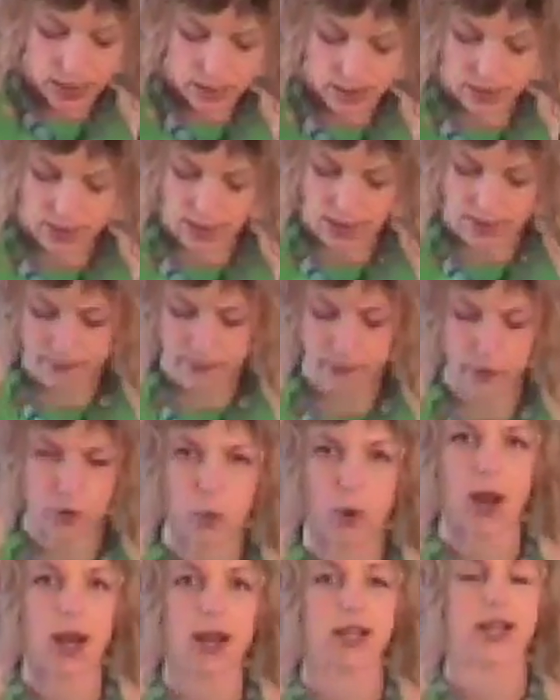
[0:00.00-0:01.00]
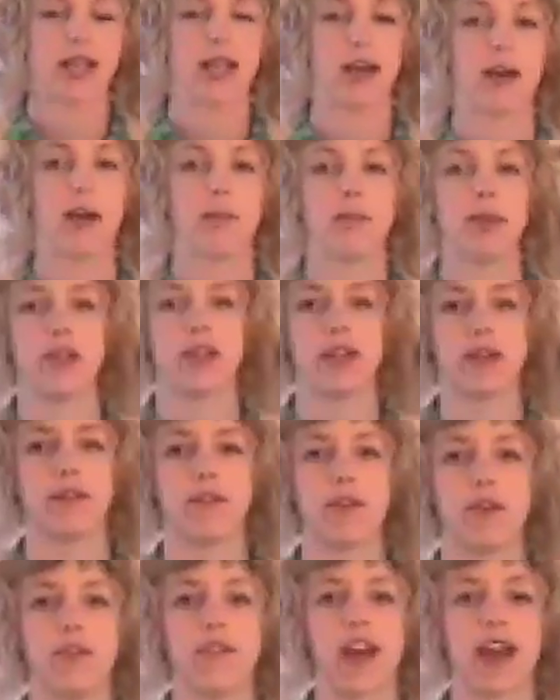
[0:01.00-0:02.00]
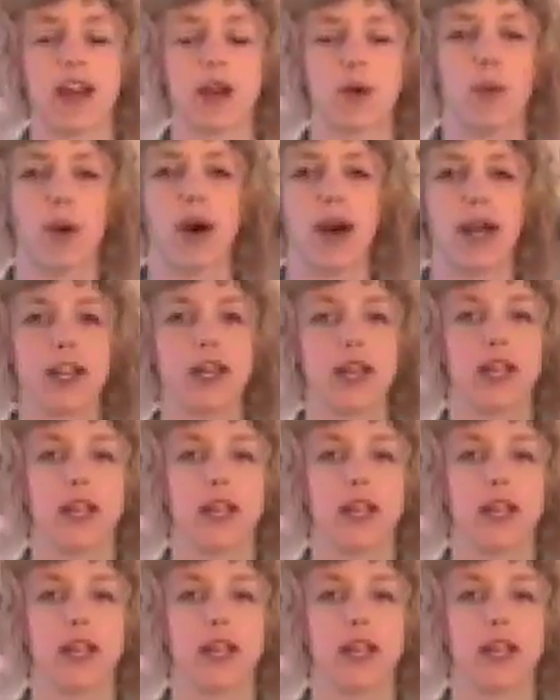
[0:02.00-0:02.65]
some quark. Now I'm using full-fat quark.